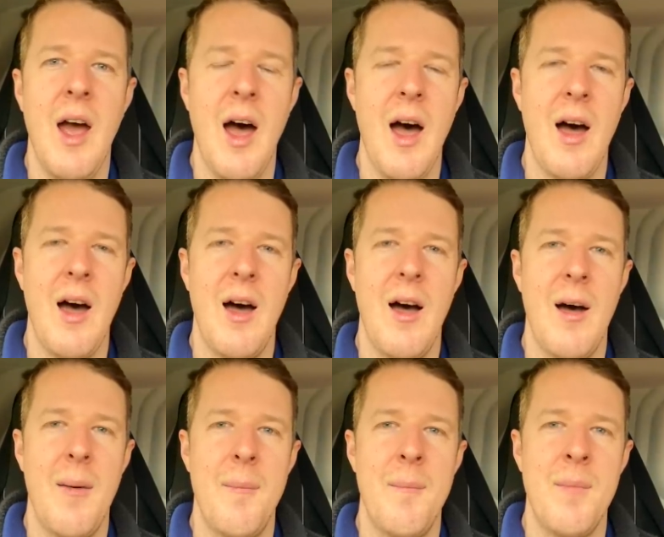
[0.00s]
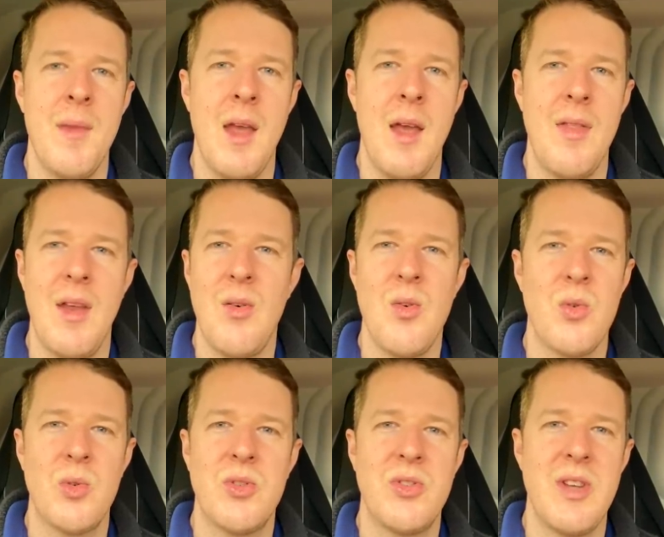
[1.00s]
Um, they're
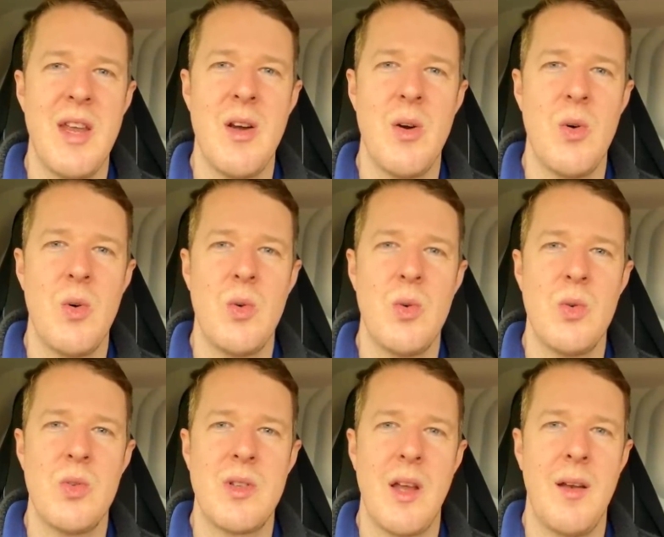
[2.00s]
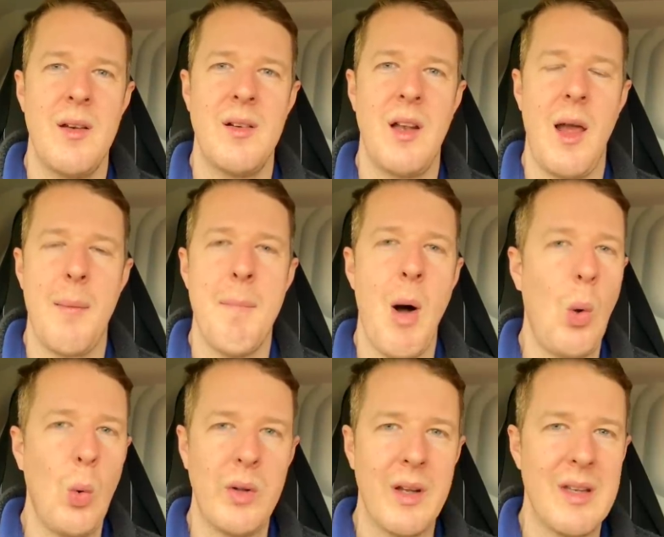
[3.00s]
all sealed and like
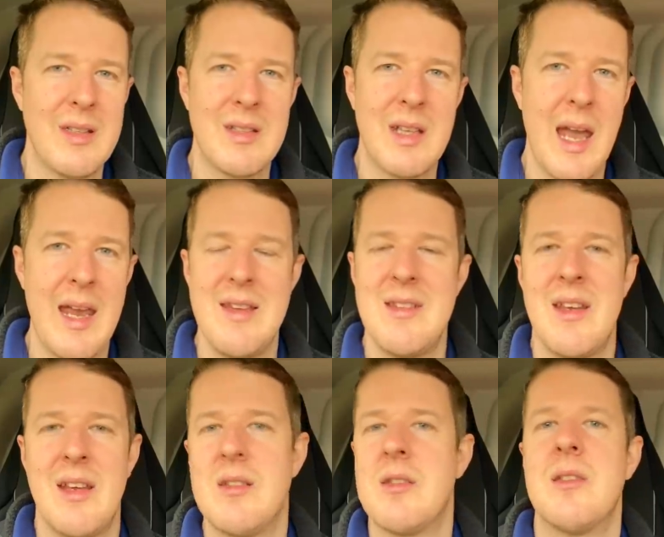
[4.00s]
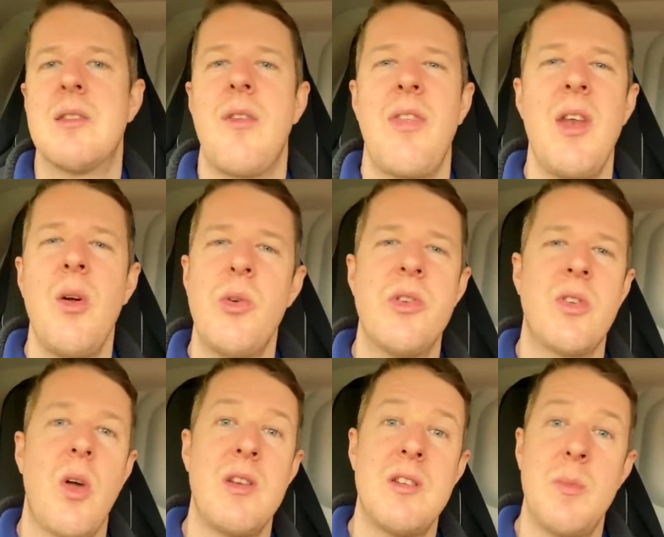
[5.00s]
molded casings and stuff. They're not
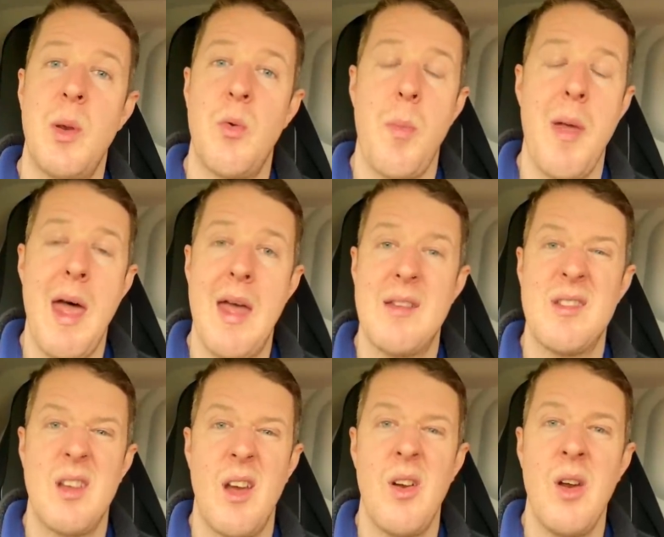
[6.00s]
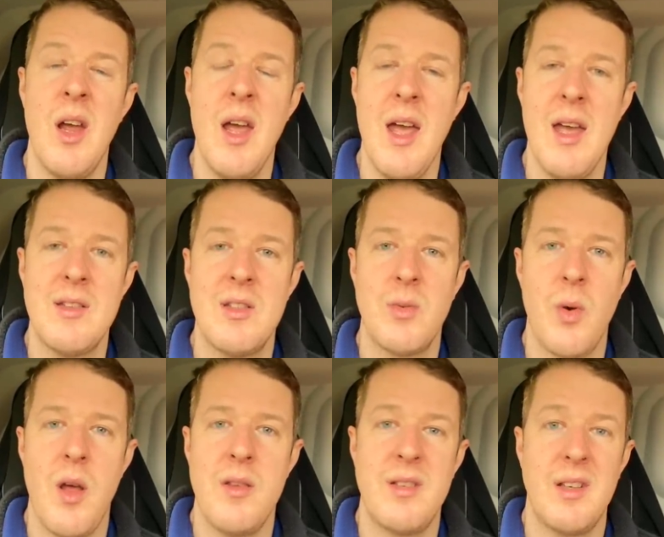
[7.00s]
designed to be repaired. So it's just one
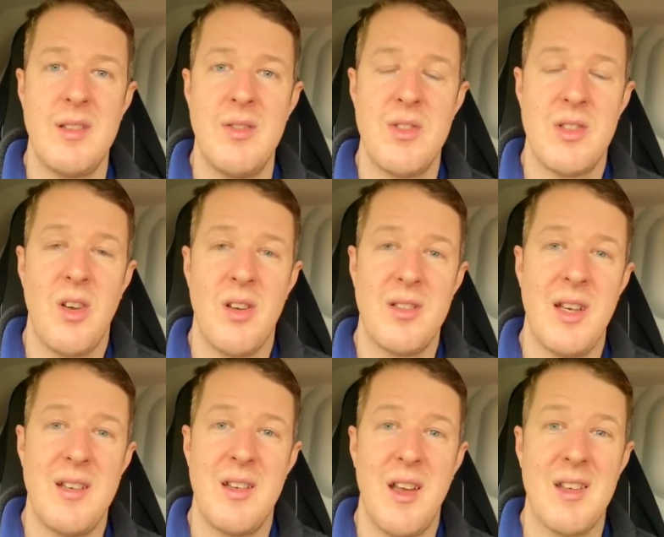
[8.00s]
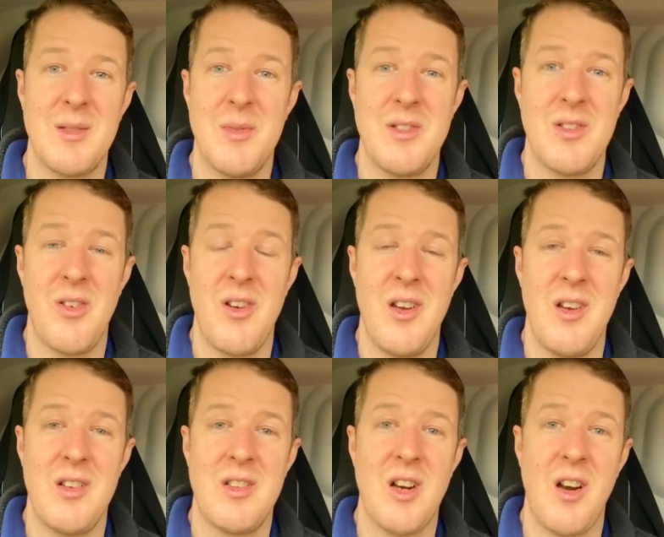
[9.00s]
of those things you've just got to say to the customer, sorry, you
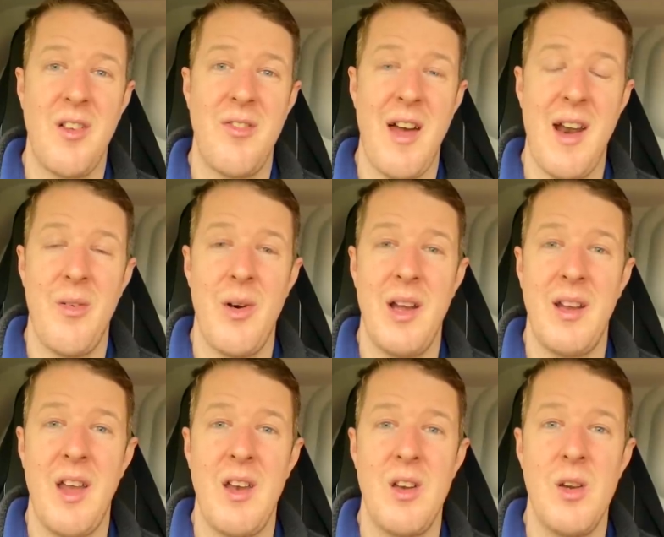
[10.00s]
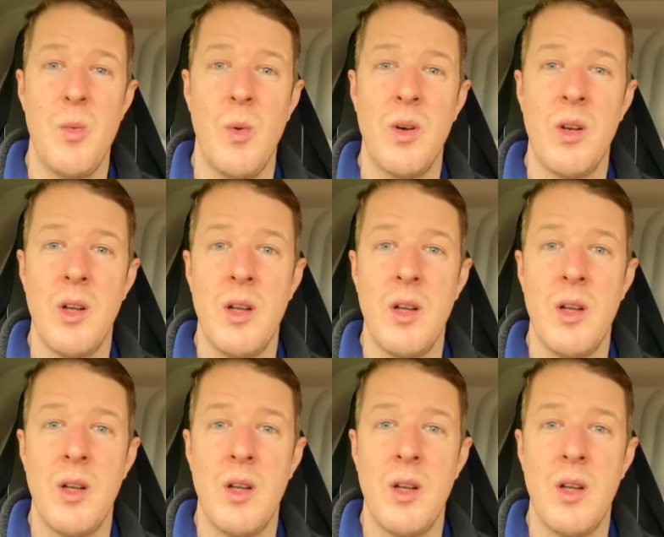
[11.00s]
need to chuck the fan away and get a new one.